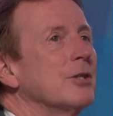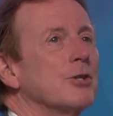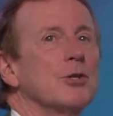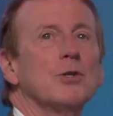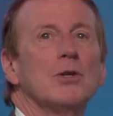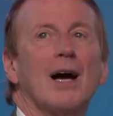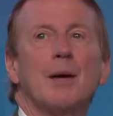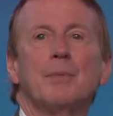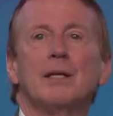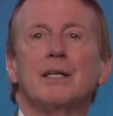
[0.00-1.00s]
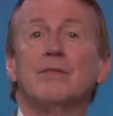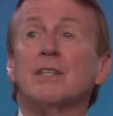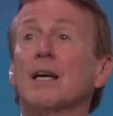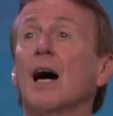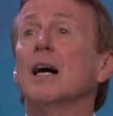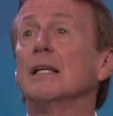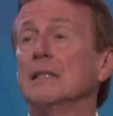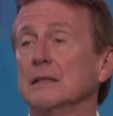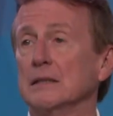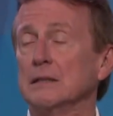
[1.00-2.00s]
sure I believe in God
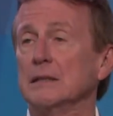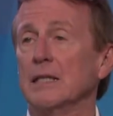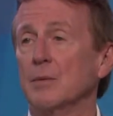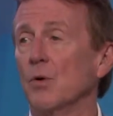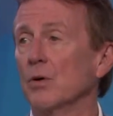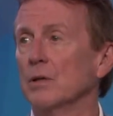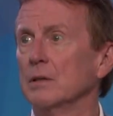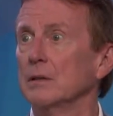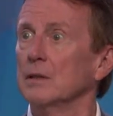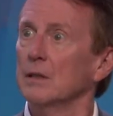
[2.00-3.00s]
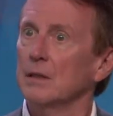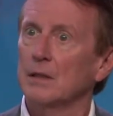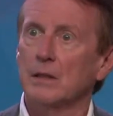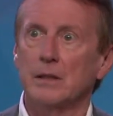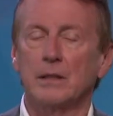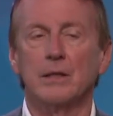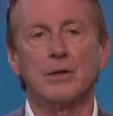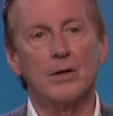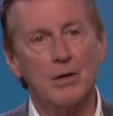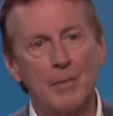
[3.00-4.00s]
anymore. And I
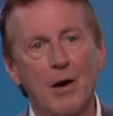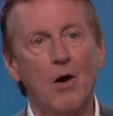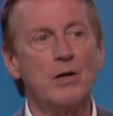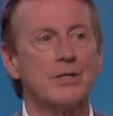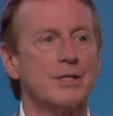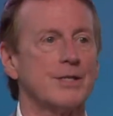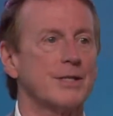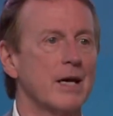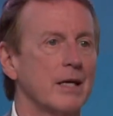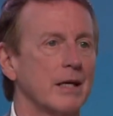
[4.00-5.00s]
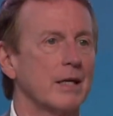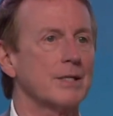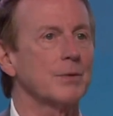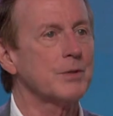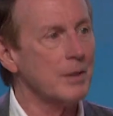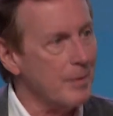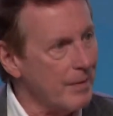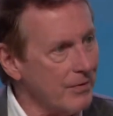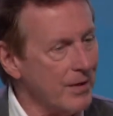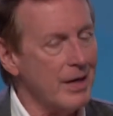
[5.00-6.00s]
go, oh, my heart just sank. And I said, well, tell me
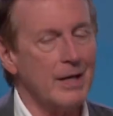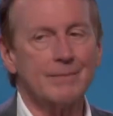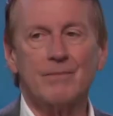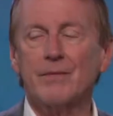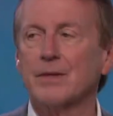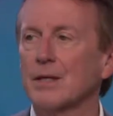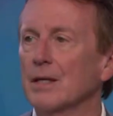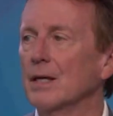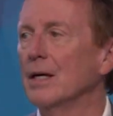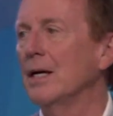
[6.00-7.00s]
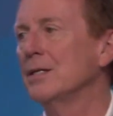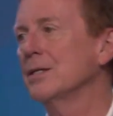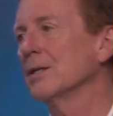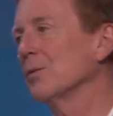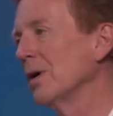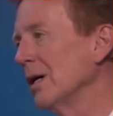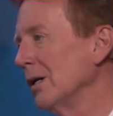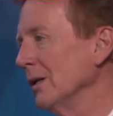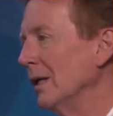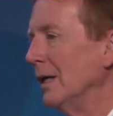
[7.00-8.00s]
about that. And she said, well,